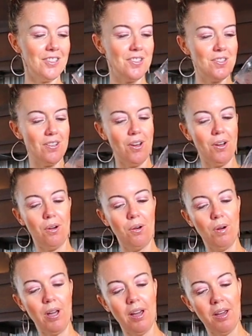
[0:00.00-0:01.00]

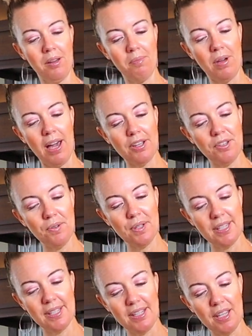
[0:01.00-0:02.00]
so as you
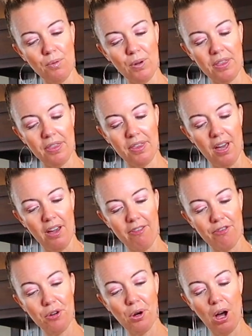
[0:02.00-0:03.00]
can see with the
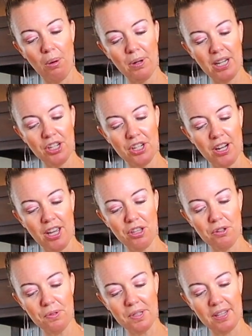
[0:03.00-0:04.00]
fruit combination I
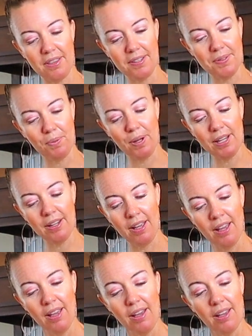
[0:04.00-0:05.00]
used in this one,
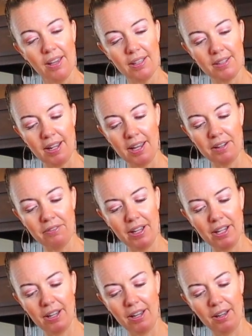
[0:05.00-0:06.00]
it's kind of
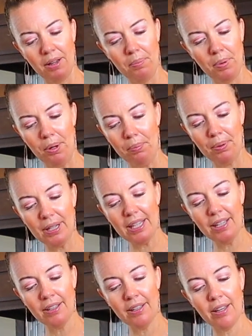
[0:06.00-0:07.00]
like a
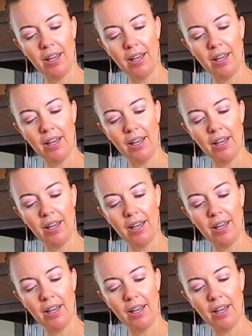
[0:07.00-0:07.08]
purpley.